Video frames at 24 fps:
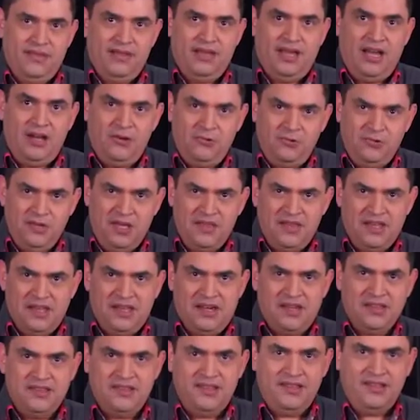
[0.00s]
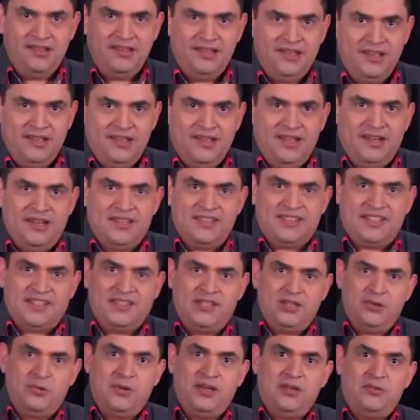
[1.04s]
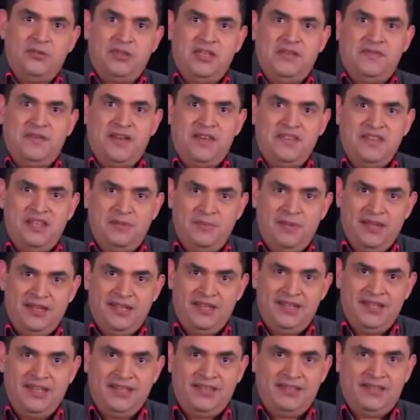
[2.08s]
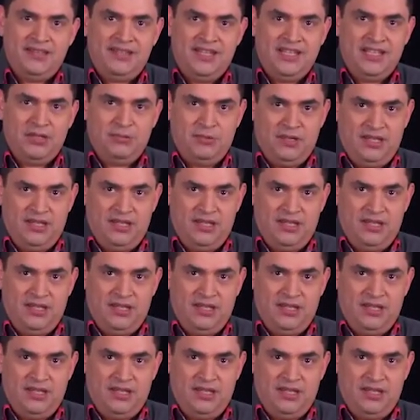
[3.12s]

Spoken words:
Or if we want it, we can add them manually.